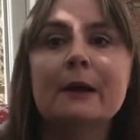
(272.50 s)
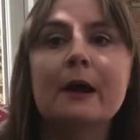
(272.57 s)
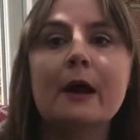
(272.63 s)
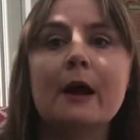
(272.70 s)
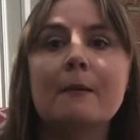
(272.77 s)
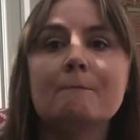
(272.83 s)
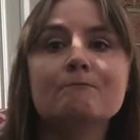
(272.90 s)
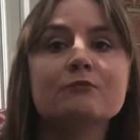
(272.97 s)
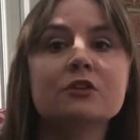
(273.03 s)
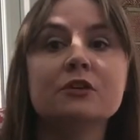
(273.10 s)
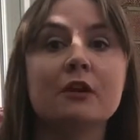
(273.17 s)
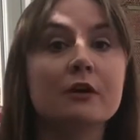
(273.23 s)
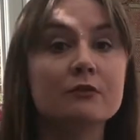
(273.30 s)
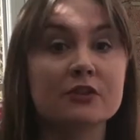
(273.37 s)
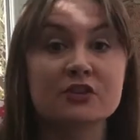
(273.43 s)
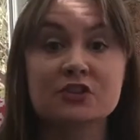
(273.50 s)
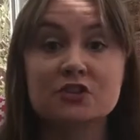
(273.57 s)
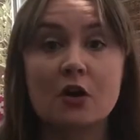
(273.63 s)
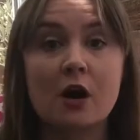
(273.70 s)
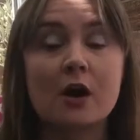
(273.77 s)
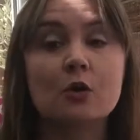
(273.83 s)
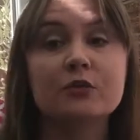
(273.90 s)
You know, the
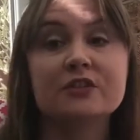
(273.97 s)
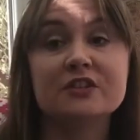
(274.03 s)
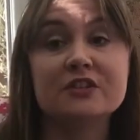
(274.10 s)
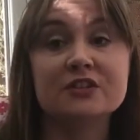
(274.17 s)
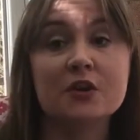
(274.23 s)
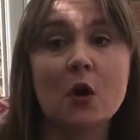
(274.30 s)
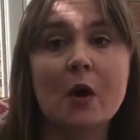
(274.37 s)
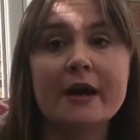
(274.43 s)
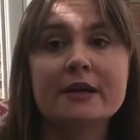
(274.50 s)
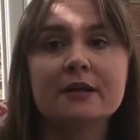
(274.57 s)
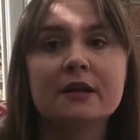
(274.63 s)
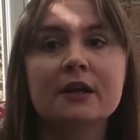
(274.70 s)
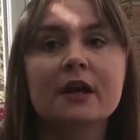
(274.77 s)
style, the design,